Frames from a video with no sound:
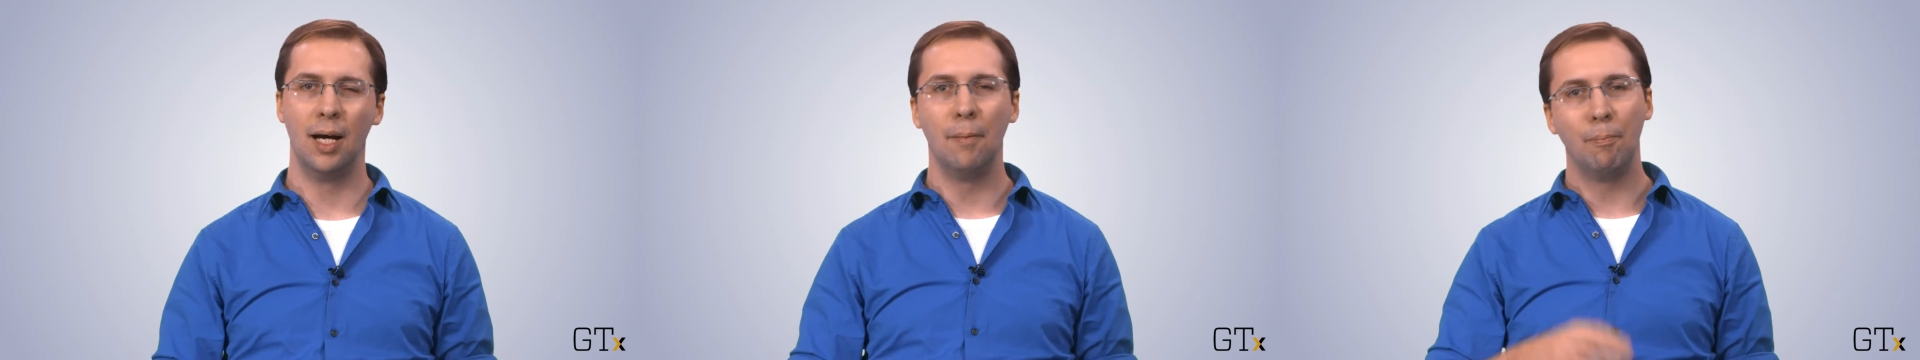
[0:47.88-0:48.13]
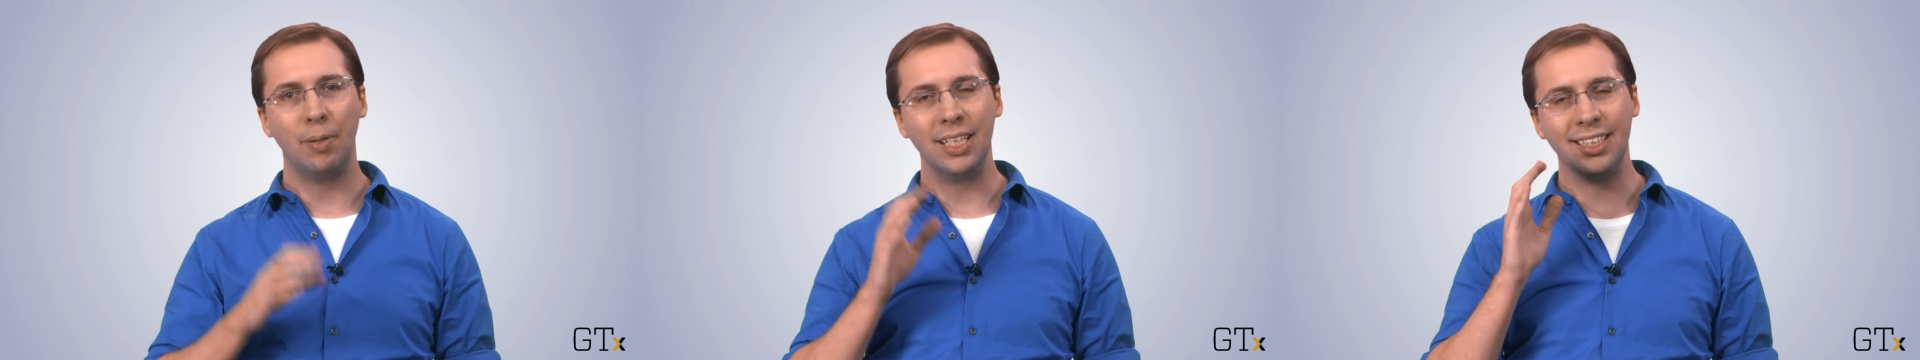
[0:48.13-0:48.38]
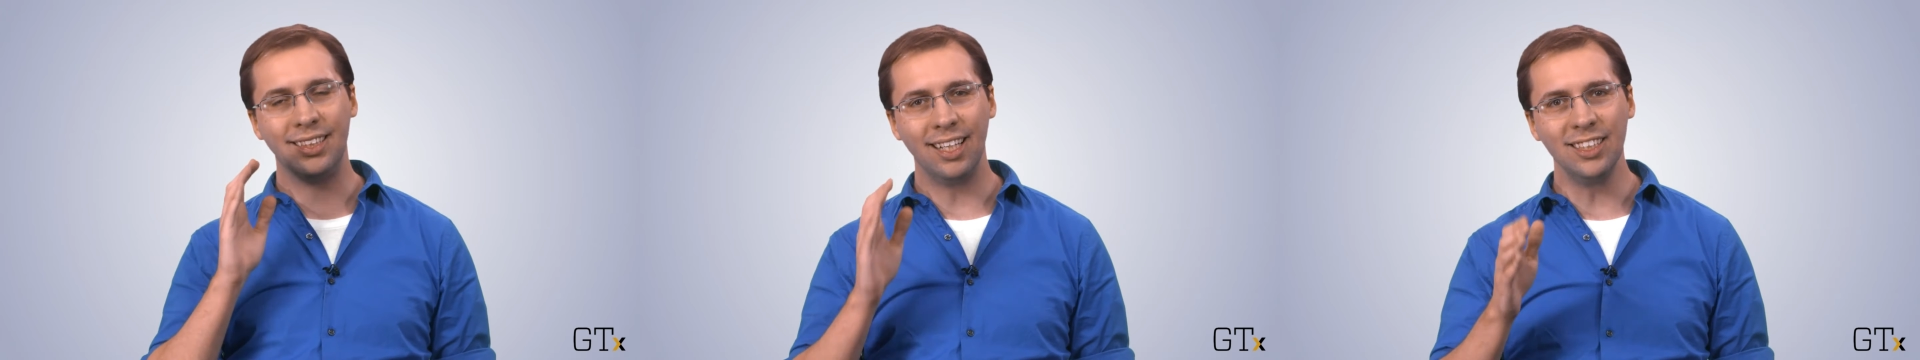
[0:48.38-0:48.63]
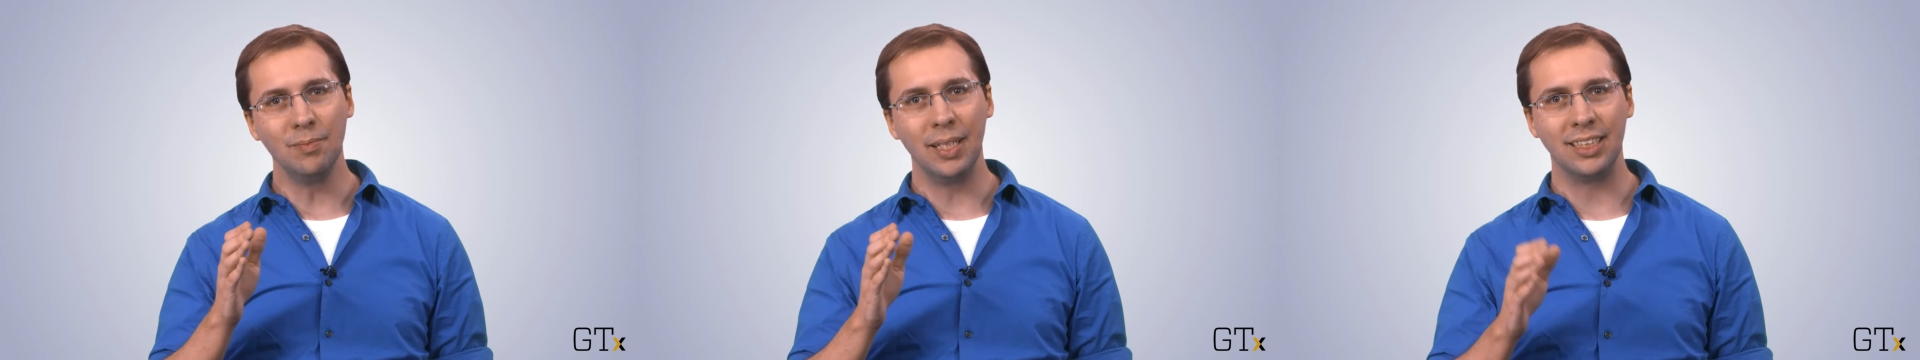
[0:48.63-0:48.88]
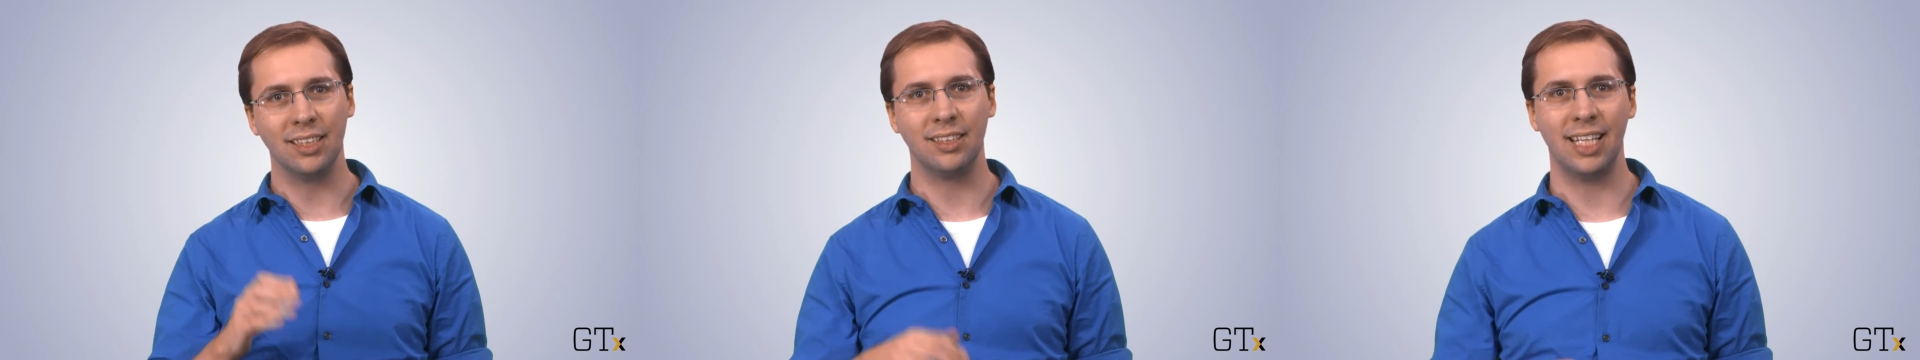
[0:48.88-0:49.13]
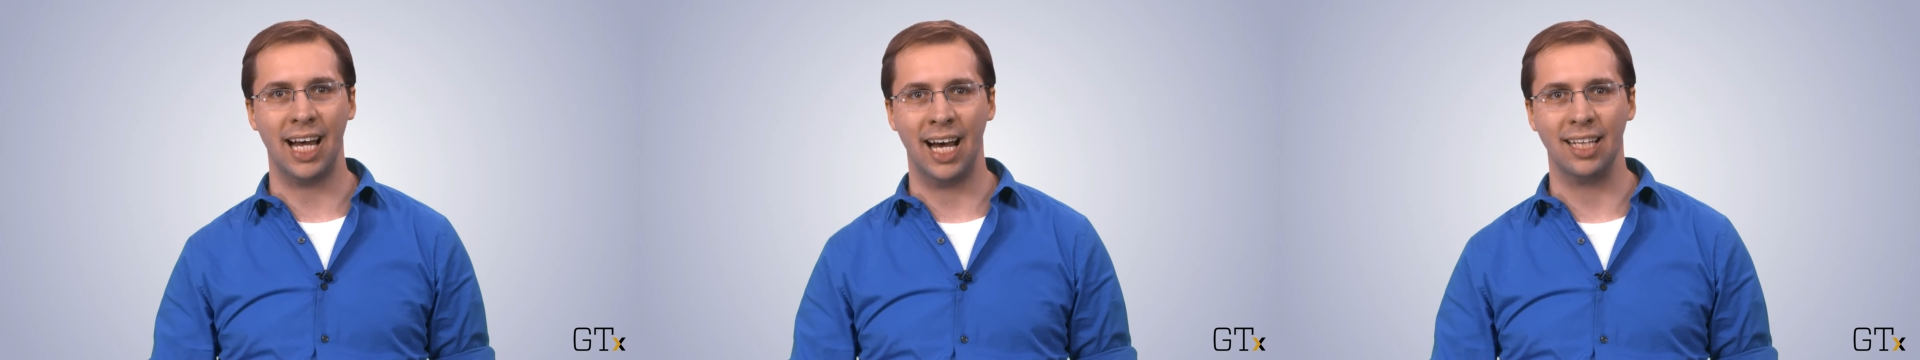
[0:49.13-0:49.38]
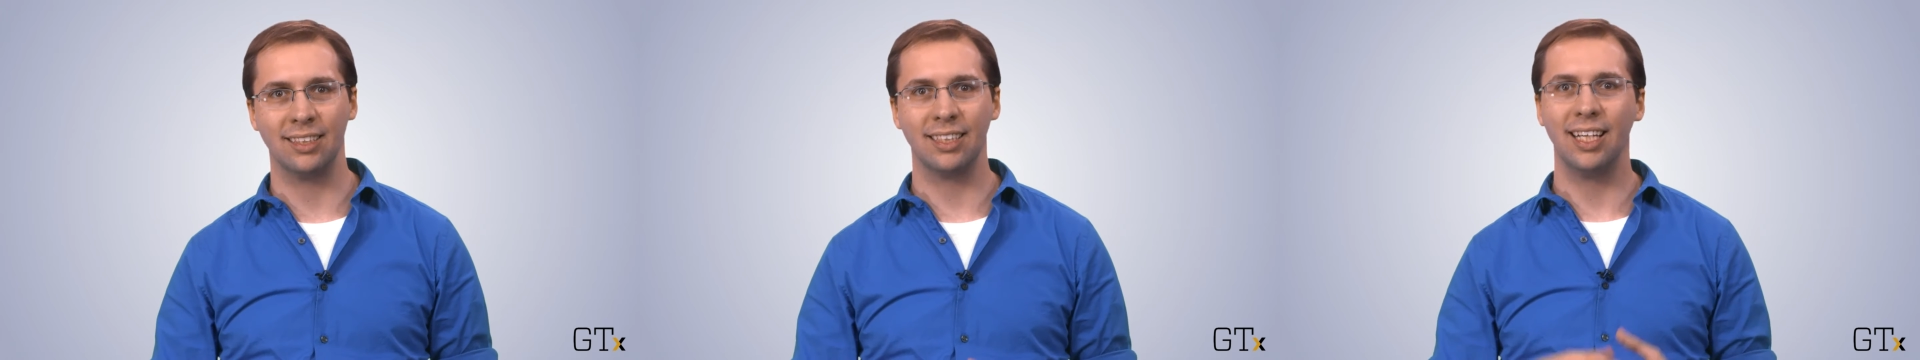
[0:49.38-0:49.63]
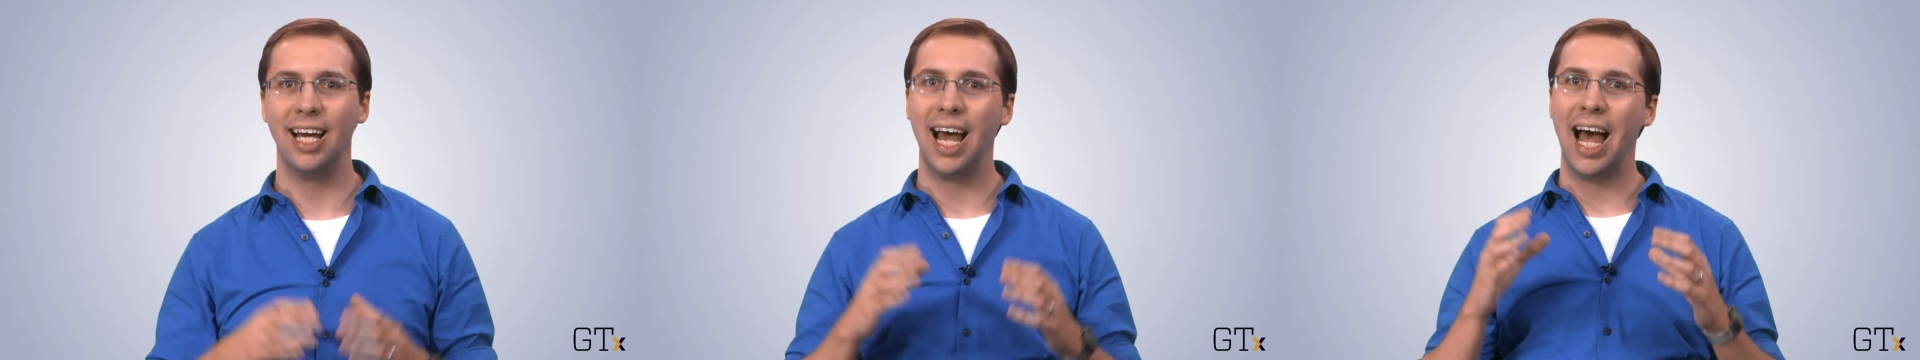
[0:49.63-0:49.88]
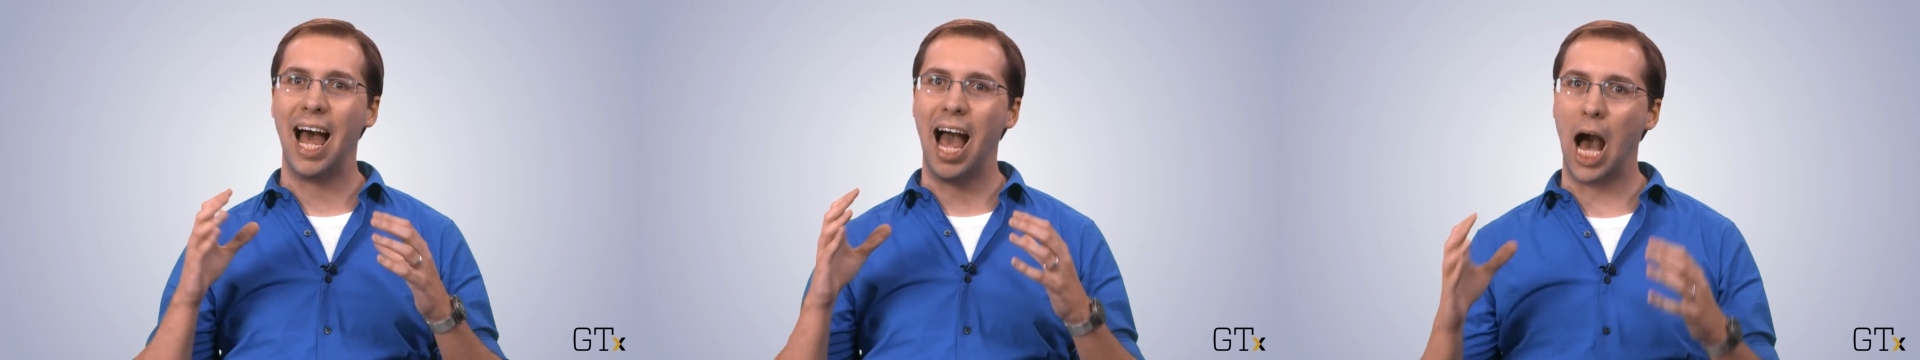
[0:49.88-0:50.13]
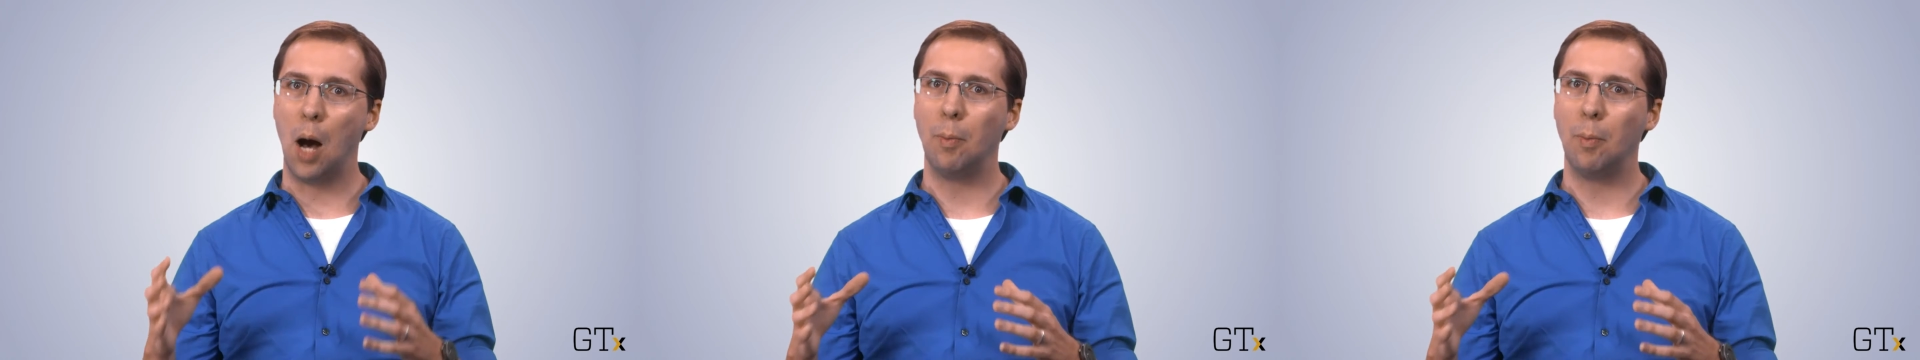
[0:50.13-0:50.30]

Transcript: But it does make sense to ask, how